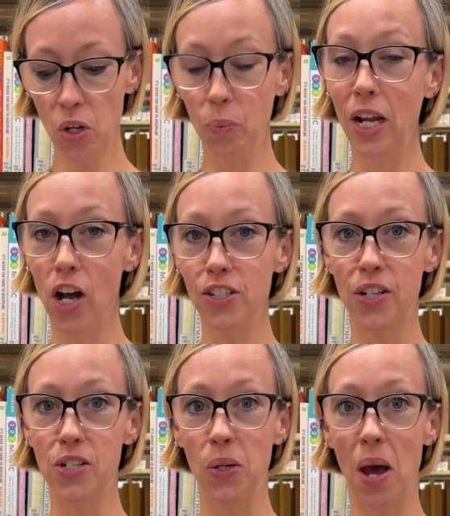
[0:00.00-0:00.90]
We
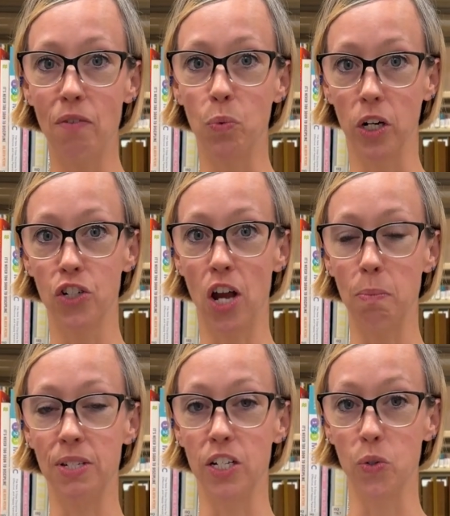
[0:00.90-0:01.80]
also do have
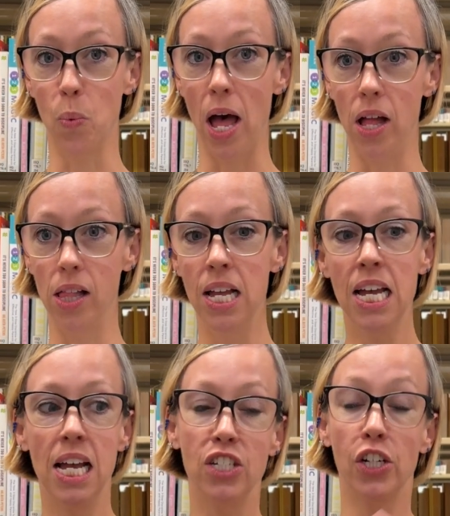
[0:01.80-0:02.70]
workshops as well,
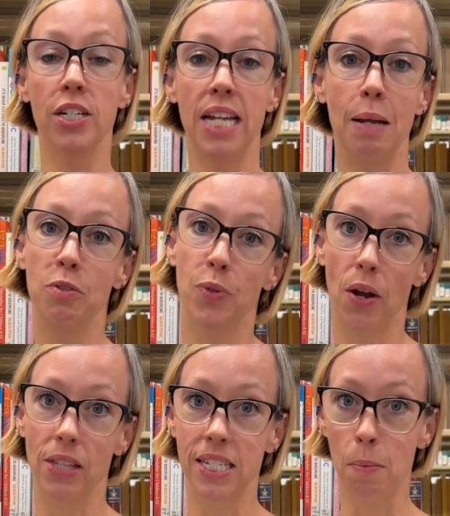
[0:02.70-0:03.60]
certain times
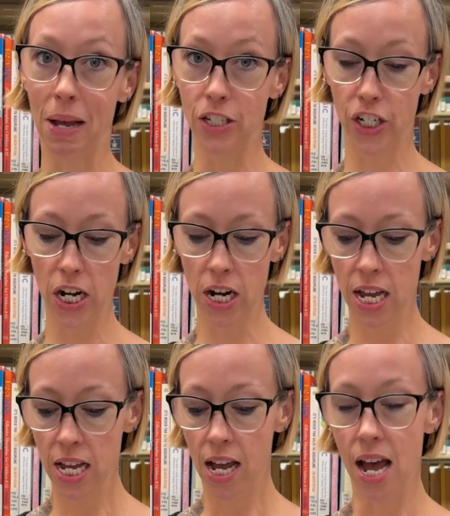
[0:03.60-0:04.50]
throughout the semester.
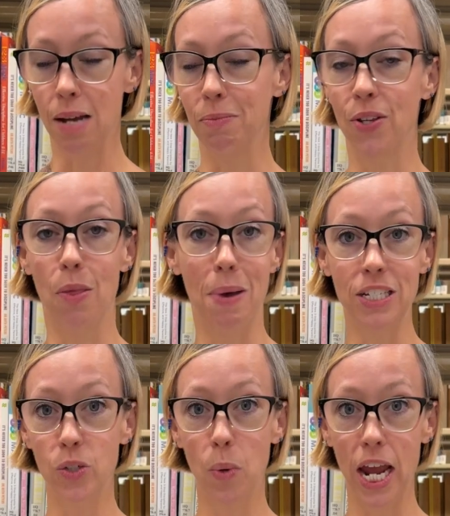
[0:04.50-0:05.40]
So the
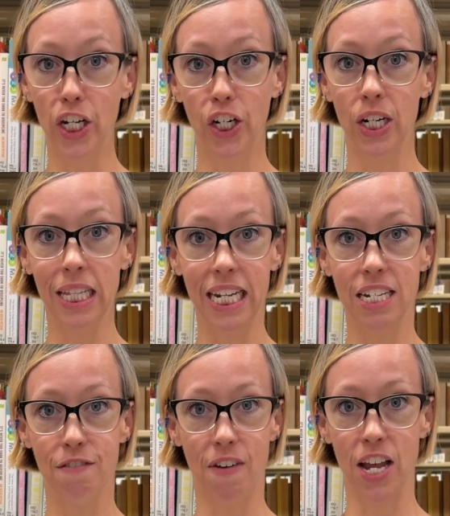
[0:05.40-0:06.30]
best way currently
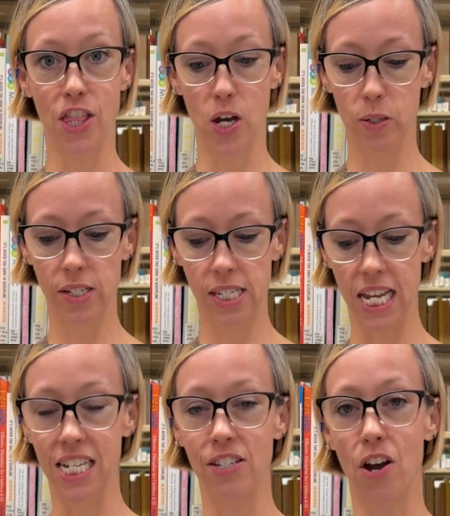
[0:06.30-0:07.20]
to find those
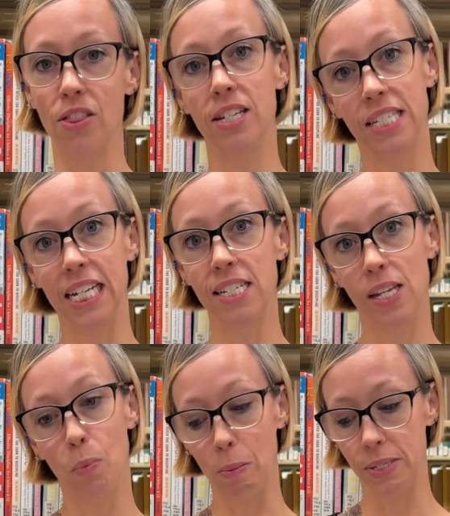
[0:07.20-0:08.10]
is on the
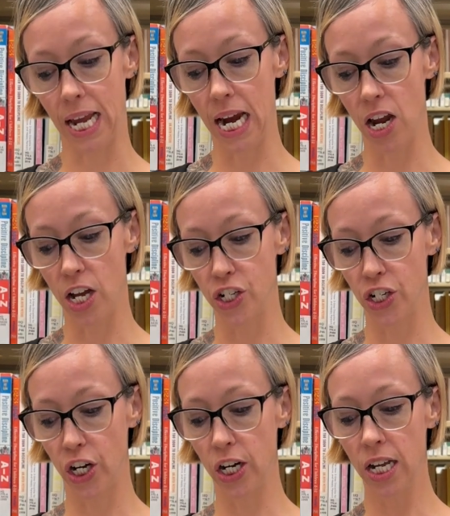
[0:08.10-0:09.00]
CAC website.
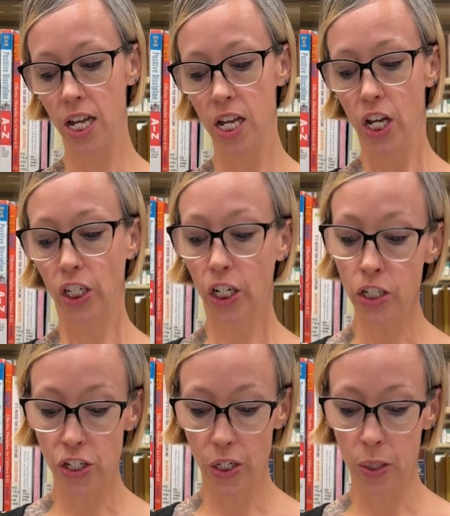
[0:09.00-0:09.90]
Under
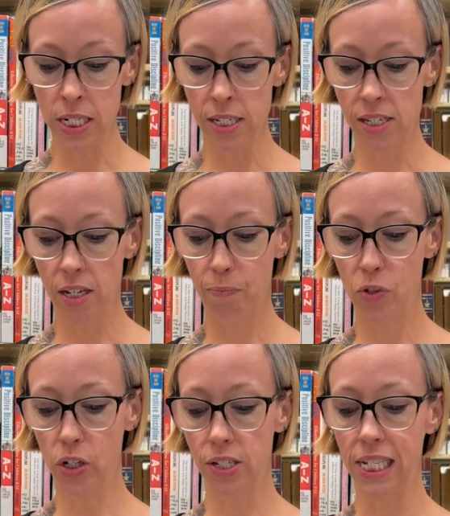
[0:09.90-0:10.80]
current students,
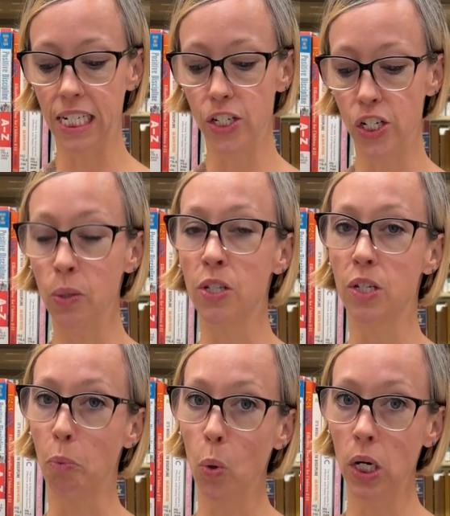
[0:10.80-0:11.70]
you'll see student
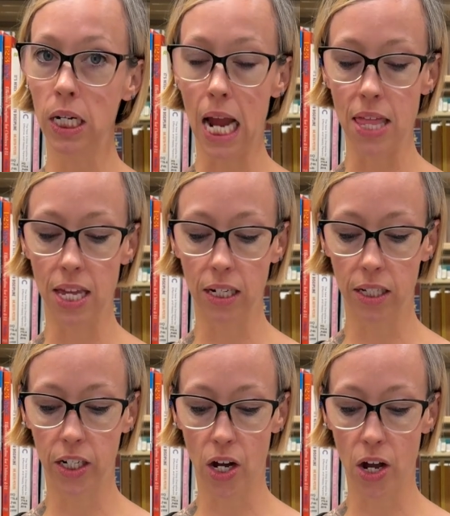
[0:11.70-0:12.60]
support, and then
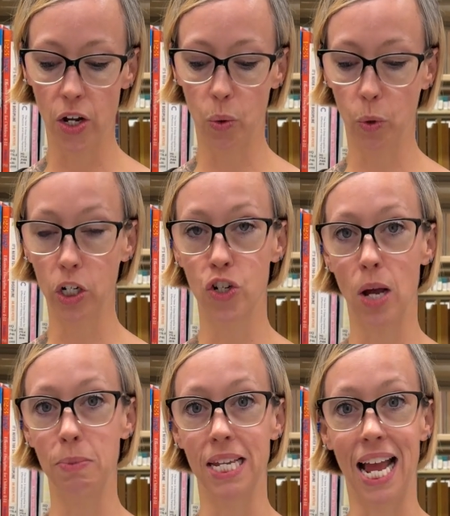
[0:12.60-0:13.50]
click on
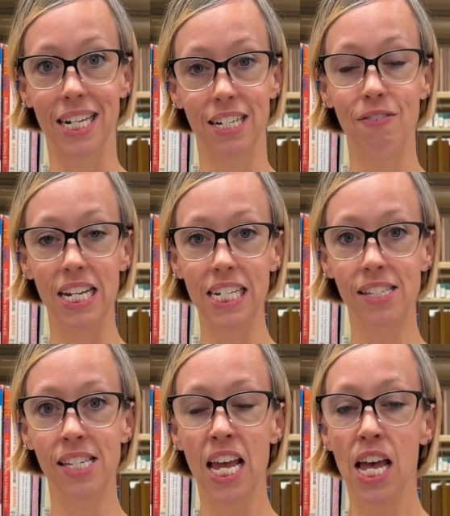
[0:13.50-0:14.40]
workshops and activities.